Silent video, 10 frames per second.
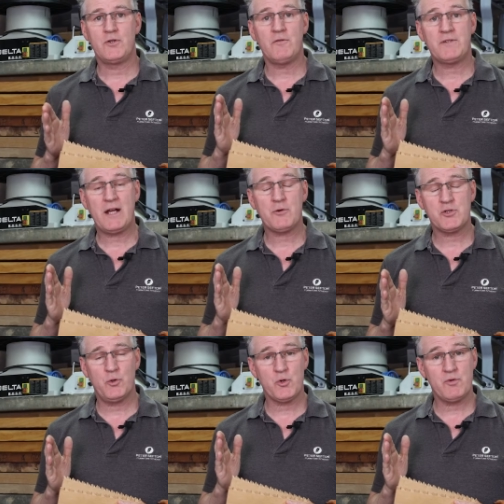dovetail
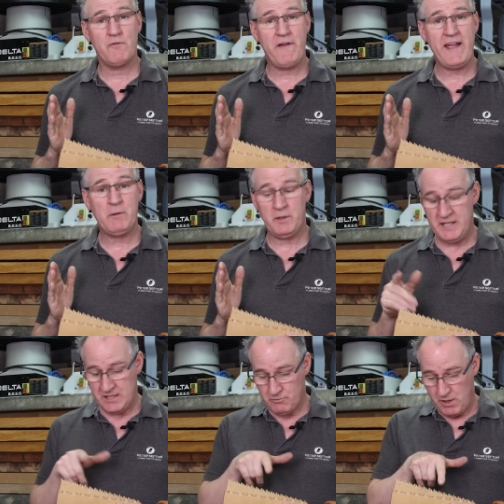saws are available in
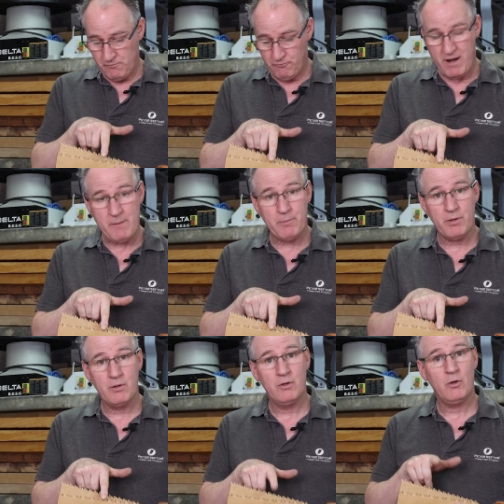either a rip
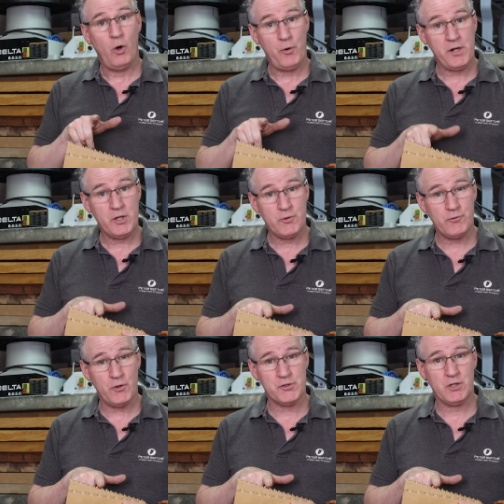or a
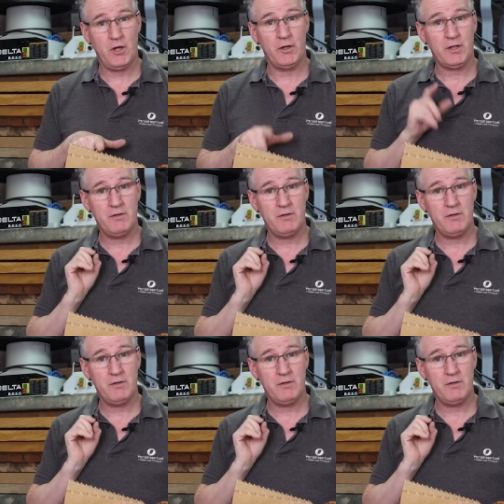cross-cut